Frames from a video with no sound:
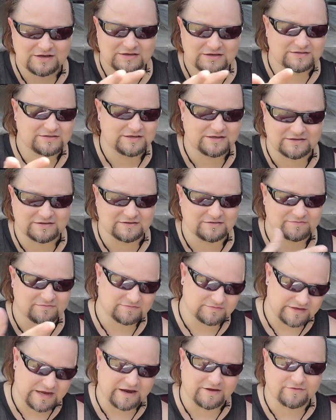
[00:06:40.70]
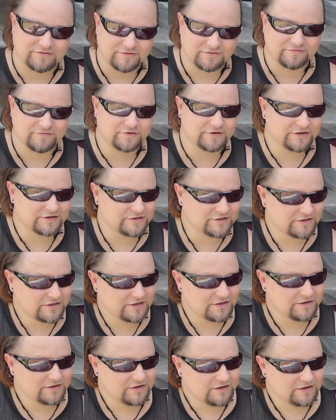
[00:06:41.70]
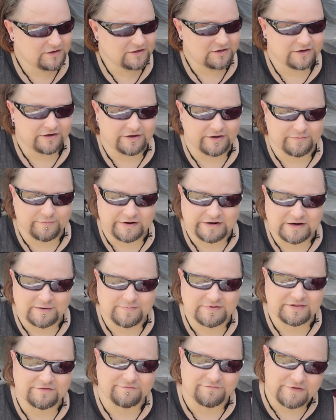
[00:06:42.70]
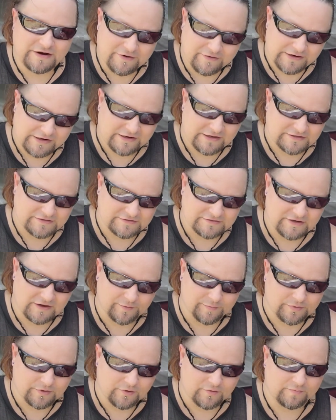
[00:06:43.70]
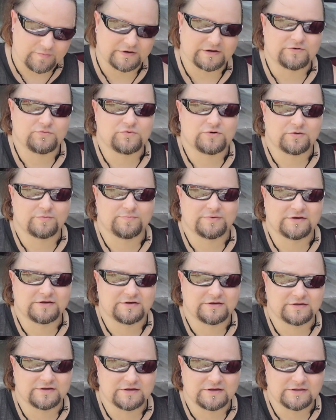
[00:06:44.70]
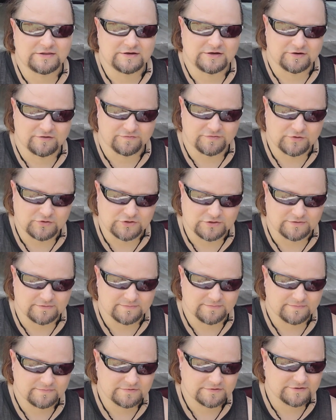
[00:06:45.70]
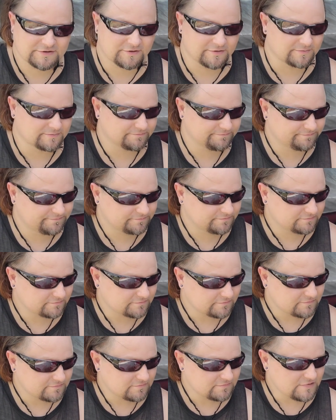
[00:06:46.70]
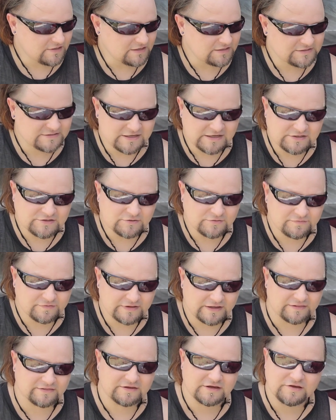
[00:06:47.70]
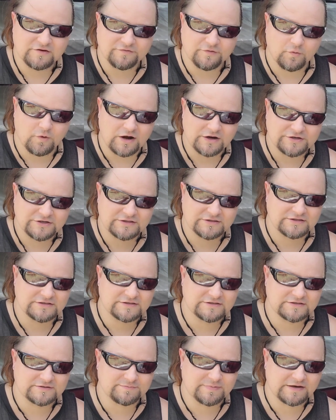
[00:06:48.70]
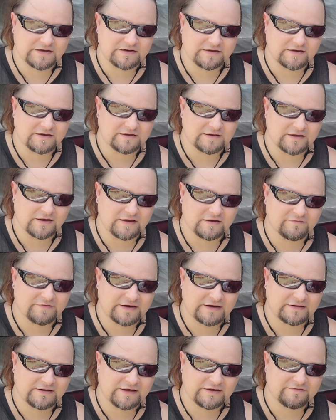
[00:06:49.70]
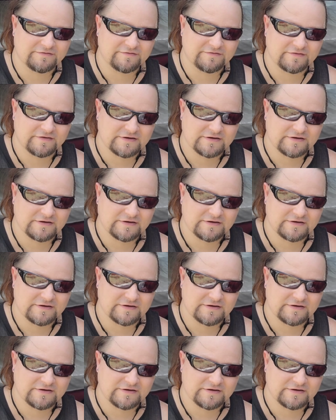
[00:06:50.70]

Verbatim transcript: take gather the footage. Uh, it might not be the very next upload, but it will be in the near future. So stay tuned for that. Thank you for watching. This has been a, uh, a Van Life